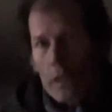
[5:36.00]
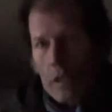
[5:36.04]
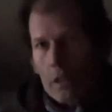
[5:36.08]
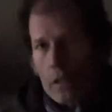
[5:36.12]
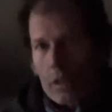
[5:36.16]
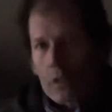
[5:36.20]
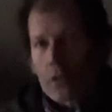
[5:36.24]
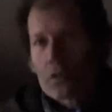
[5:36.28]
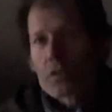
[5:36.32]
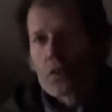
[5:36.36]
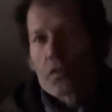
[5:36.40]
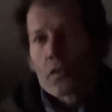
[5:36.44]

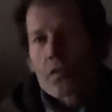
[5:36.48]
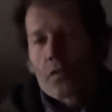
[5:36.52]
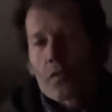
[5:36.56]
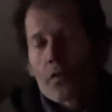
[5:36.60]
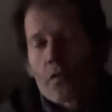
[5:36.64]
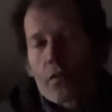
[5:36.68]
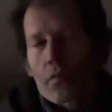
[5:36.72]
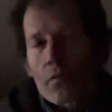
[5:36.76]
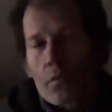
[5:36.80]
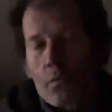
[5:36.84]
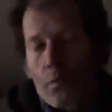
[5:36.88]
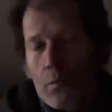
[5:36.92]
is
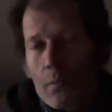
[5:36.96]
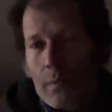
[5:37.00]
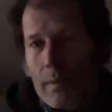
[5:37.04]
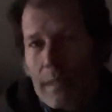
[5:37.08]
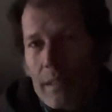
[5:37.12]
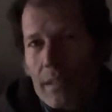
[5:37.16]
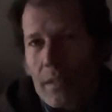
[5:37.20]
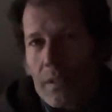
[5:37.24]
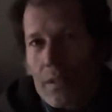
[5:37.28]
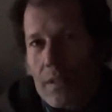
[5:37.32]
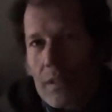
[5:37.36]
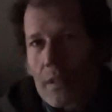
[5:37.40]
the
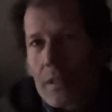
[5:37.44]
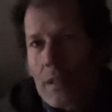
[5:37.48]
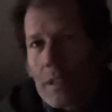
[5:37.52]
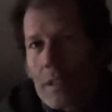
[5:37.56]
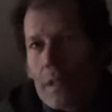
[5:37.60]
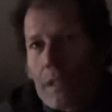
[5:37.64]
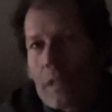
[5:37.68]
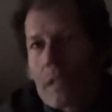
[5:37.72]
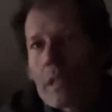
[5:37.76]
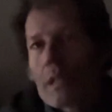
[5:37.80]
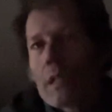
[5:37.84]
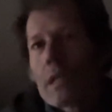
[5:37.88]

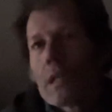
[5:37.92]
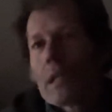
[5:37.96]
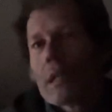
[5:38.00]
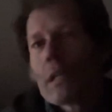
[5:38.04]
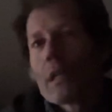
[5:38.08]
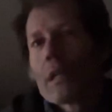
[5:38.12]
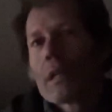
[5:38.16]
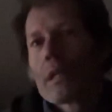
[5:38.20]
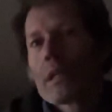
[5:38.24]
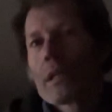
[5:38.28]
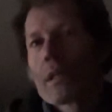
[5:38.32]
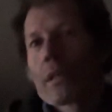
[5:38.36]
reason
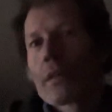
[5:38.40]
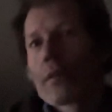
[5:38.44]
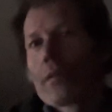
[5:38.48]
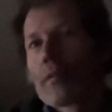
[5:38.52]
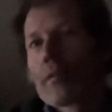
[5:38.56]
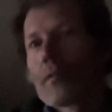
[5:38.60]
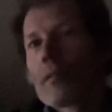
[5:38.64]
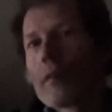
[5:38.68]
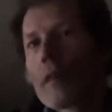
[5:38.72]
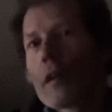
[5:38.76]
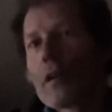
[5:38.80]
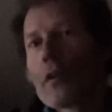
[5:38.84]

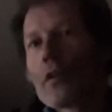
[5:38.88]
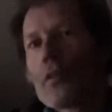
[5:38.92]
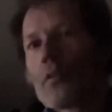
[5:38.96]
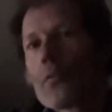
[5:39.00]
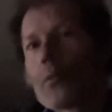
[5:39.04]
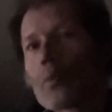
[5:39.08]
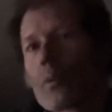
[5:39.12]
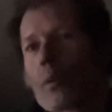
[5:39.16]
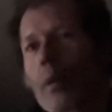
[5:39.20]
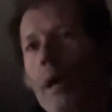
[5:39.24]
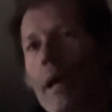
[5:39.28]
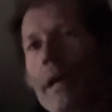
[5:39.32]
that you
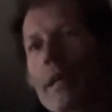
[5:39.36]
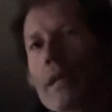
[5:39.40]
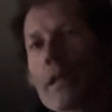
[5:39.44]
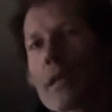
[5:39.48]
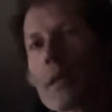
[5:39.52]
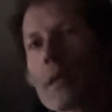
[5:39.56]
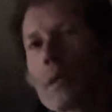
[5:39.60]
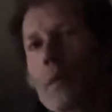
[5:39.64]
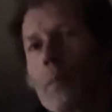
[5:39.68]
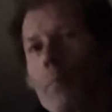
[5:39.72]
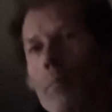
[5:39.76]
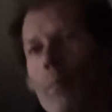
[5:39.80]
like
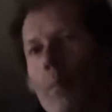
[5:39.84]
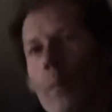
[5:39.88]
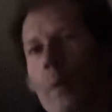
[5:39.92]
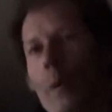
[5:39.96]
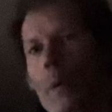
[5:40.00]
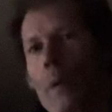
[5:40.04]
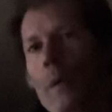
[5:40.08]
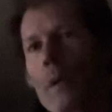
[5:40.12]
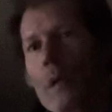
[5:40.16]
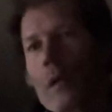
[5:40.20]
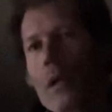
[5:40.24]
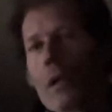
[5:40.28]
him
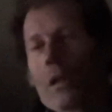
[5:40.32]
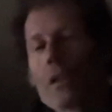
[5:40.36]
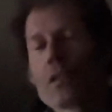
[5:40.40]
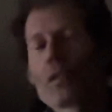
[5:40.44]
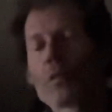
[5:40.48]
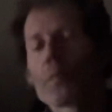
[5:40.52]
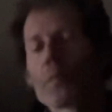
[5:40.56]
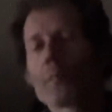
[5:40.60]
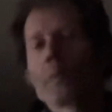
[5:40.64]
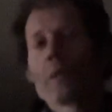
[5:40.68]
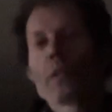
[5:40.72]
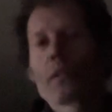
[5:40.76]

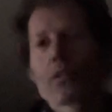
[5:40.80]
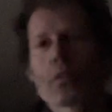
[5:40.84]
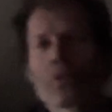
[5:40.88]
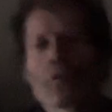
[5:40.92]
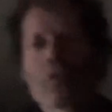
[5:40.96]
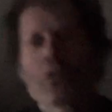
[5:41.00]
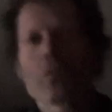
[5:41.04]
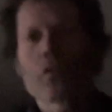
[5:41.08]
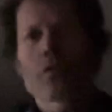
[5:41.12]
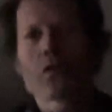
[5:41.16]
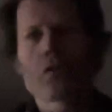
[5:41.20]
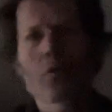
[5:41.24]
is because
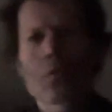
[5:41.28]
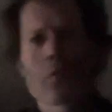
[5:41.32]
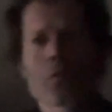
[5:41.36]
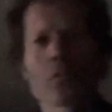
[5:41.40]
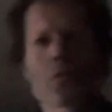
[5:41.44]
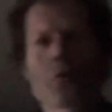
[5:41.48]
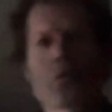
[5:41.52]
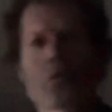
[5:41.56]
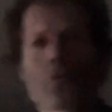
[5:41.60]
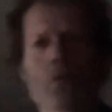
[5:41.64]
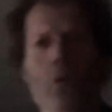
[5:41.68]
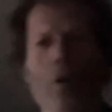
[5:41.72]
he's so
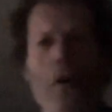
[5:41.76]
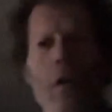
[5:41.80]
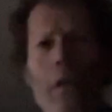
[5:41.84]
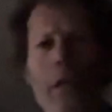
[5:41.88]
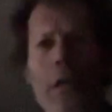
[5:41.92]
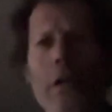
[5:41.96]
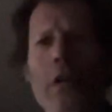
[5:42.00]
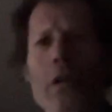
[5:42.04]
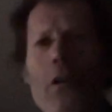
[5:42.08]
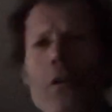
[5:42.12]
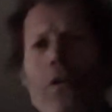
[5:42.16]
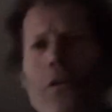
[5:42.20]

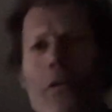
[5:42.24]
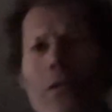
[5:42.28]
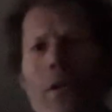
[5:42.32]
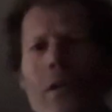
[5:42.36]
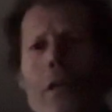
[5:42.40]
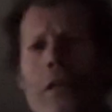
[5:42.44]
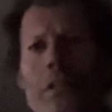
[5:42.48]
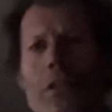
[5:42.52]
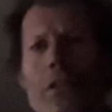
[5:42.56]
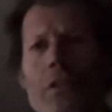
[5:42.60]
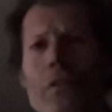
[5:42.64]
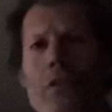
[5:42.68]
strong and
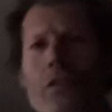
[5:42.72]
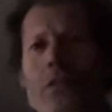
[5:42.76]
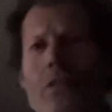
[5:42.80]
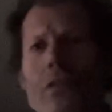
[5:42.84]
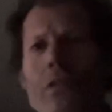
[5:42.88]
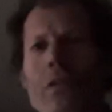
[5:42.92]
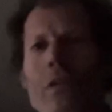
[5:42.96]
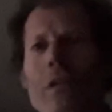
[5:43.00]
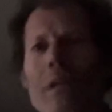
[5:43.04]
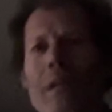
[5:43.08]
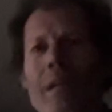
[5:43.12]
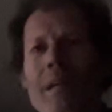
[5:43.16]
courageous.
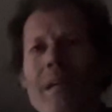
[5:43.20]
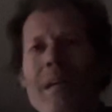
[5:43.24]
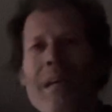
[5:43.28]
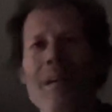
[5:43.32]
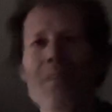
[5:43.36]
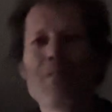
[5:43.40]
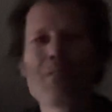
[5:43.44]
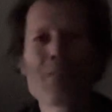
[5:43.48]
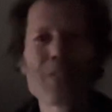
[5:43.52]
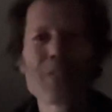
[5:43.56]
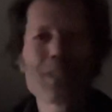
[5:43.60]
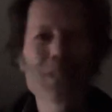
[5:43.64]

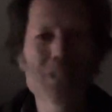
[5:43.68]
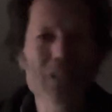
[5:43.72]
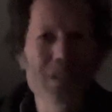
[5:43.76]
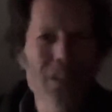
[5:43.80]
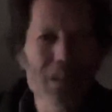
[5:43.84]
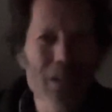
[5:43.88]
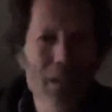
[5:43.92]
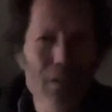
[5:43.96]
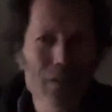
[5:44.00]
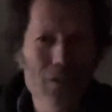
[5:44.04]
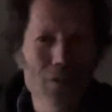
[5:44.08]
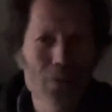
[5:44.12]
And what's he
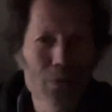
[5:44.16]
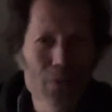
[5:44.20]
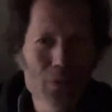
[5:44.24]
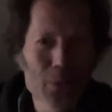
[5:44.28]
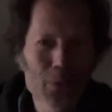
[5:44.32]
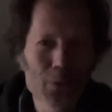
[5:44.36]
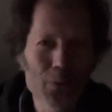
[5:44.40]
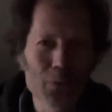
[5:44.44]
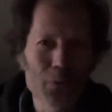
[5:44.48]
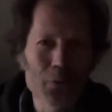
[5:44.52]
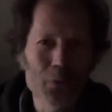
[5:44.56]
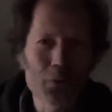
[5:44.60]
got to
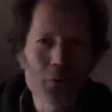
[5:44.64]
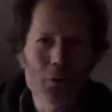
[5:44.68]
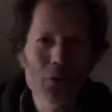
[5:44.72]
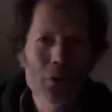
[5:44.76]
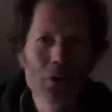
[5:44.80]
lose?